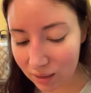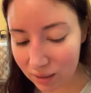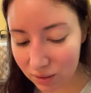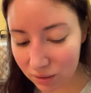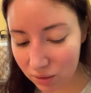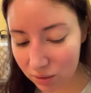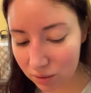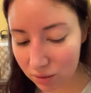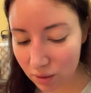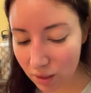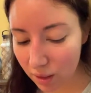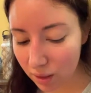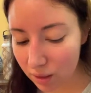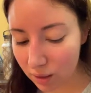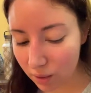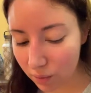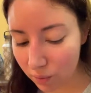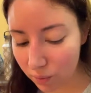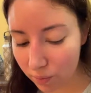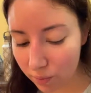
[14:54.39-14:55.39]
it's like
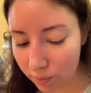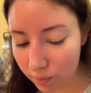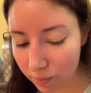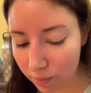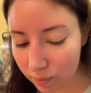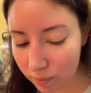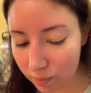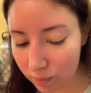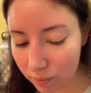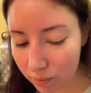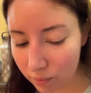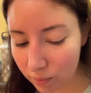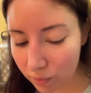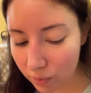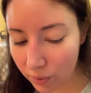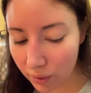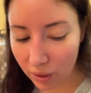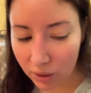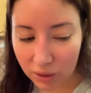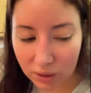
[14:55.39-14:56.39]

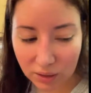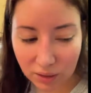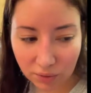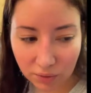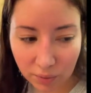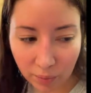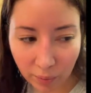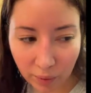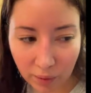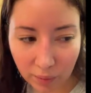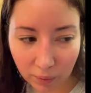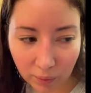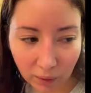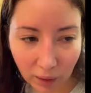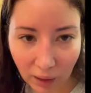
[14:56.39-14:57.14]
we are different people.